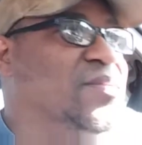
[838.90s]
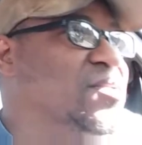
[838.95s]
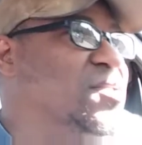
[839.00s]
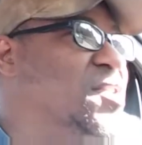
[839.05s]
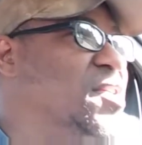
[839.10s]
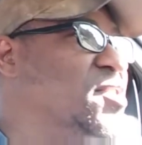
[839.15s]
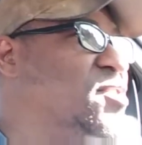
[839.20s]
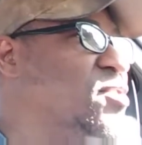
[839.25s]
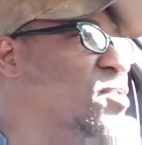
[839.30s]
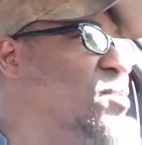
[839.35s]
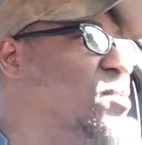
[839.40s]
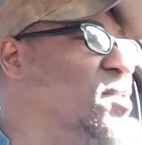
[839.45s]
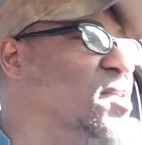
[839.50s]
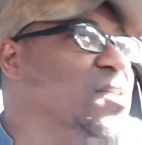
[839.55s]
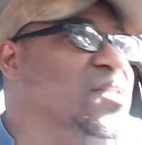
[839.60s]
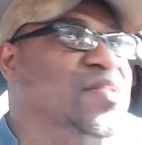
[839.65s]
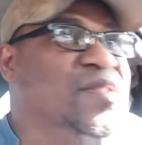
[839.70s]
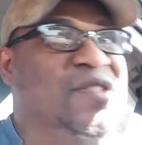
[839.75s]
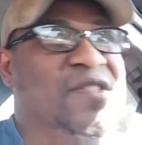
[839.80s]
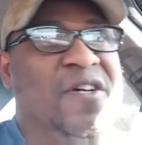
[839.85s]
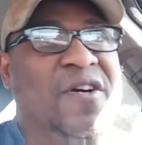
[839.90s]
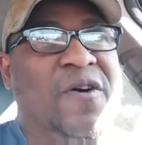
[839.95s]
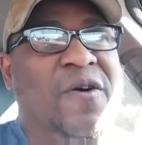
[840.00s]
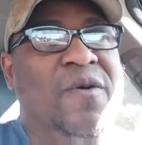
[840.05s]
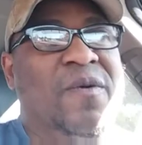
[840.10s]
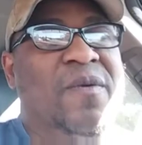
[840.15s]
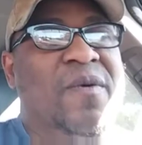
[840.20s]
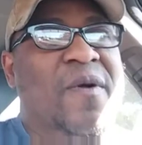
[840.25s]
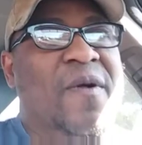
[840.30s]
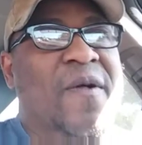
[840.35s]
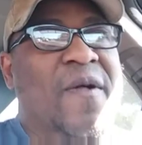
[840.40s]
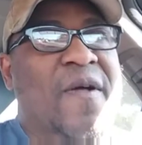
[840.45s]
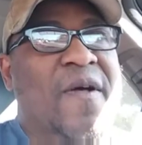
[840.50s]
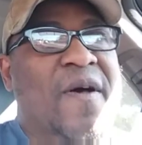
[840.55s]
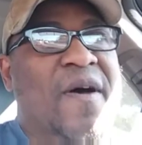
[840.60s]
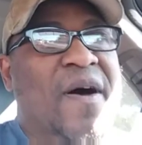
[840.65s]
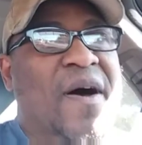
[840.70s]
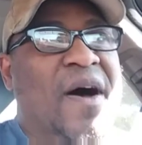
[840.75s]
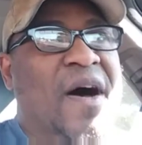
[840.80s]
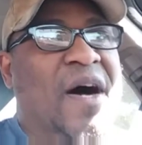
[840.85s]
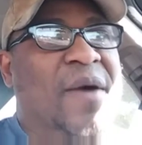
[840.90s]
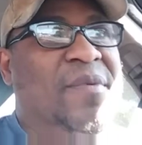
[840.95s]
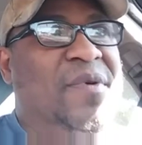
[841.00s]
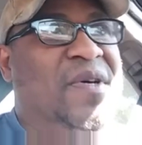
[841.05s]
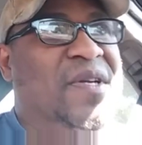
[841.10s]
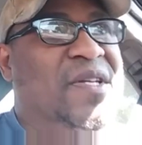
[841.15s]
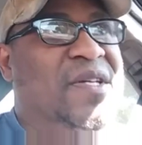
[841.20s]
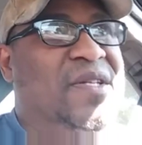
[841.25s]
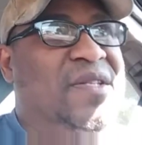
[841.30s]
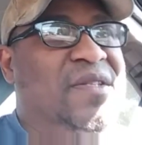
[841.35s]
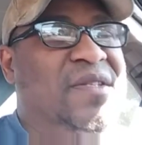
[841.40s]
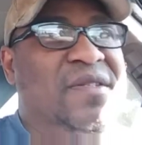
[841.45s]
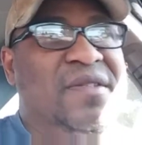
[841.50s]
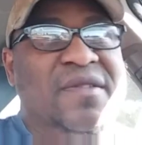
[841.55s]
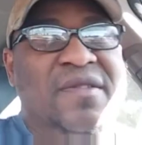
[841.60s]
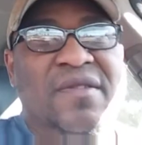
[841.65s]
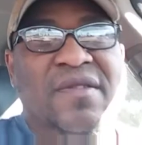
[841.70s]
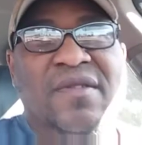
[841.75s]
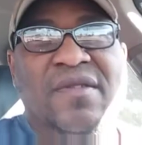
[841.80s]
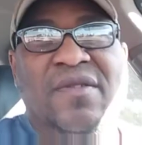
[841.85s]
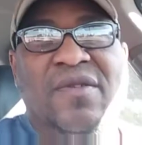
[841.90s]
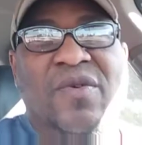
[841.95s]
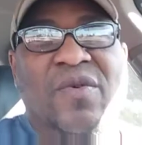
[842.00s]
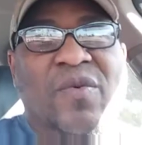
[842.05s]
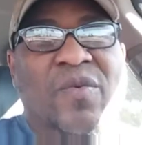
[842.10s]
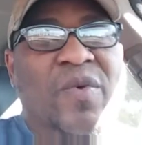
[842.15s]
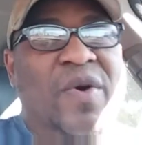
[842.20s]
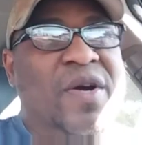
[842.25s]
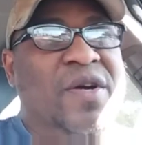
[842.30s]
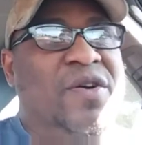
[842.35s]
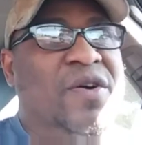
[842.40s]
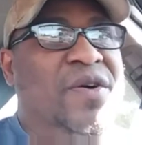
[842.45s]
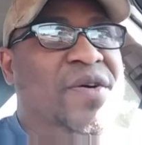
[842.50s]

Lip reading: Discord. So I'm gonna work